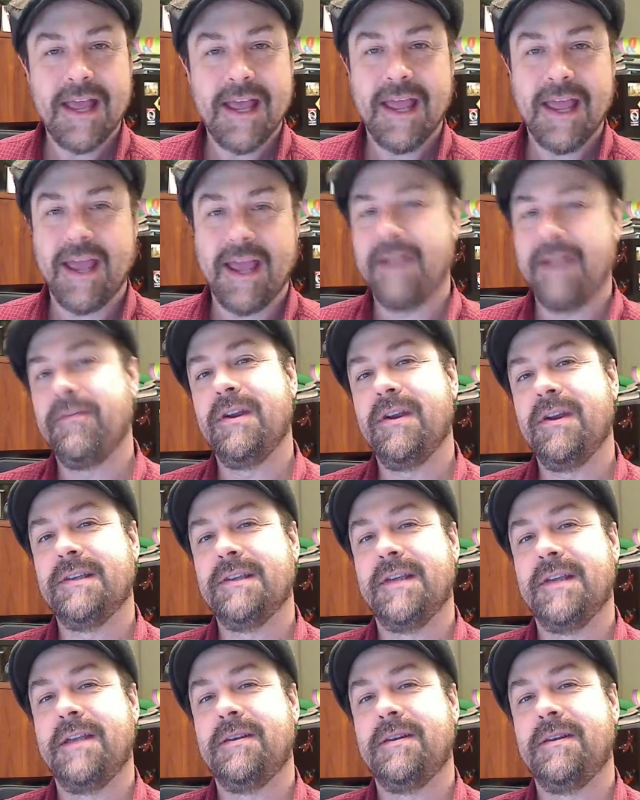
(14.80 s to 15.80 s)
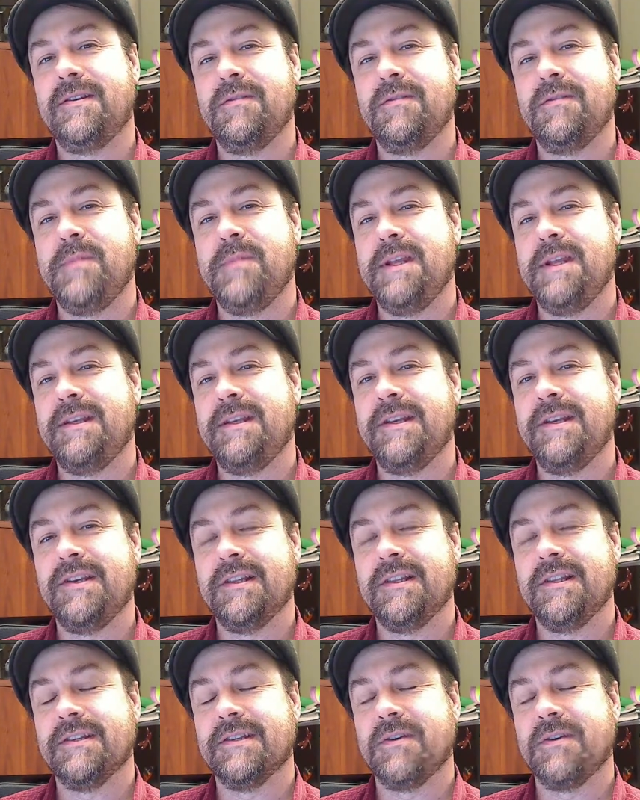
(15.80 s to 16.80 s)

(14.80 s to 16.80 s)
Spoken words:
and I'm very excited to be teaching this